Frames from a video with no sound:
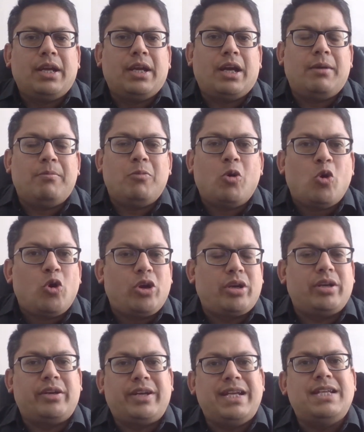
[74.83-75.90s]
A more
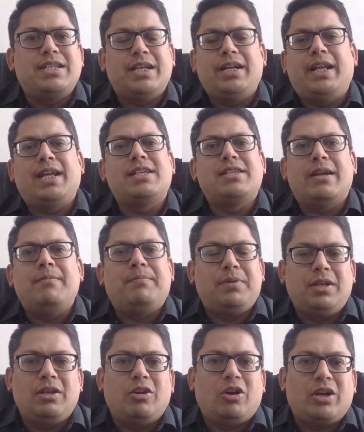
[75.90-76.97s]
recent
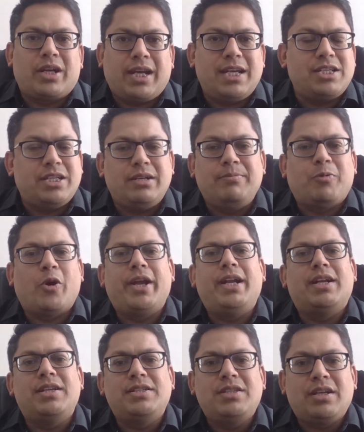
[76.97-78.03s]
example or a case in
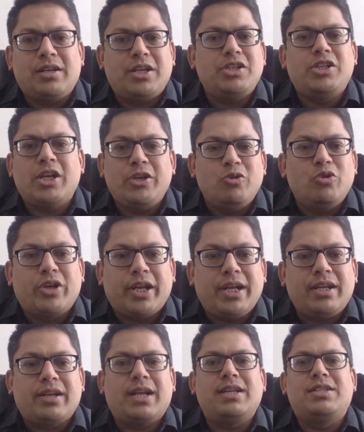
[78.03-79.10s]
point is the
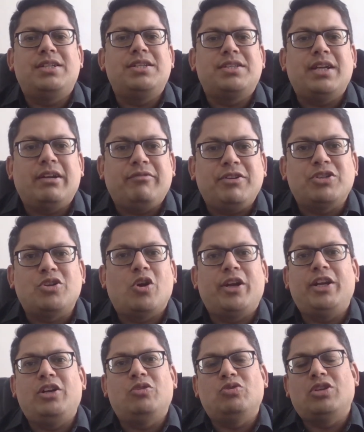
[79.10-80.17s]
Russia-Ukraine crisis that we saw
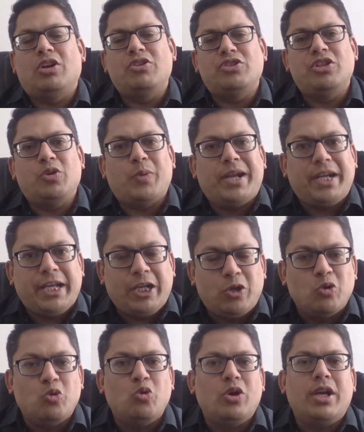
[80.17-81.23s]
in
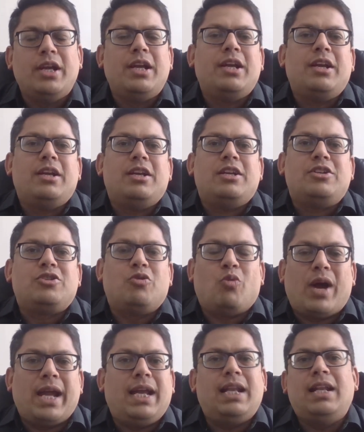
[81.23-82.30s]
2022. So
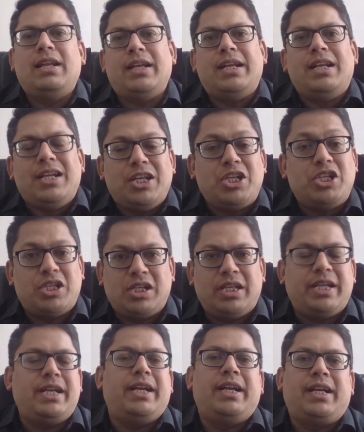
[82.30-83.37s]
while
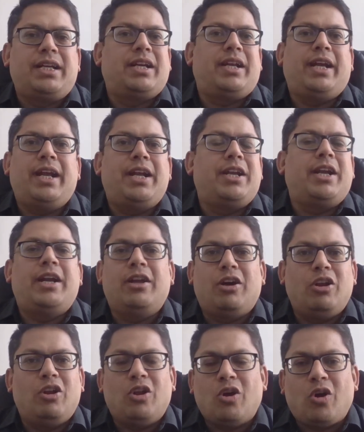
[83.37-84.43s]
initially it created a
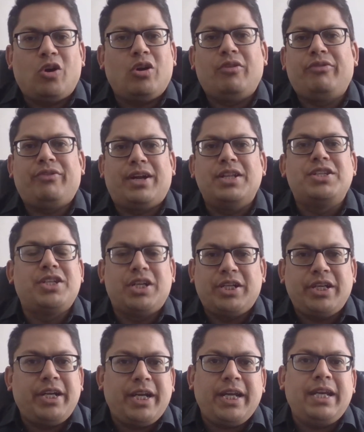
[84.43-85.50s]
lot of
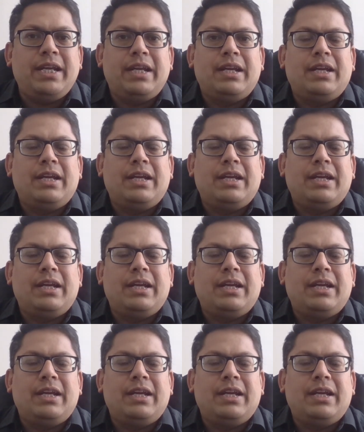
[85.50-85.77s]
uncertainty,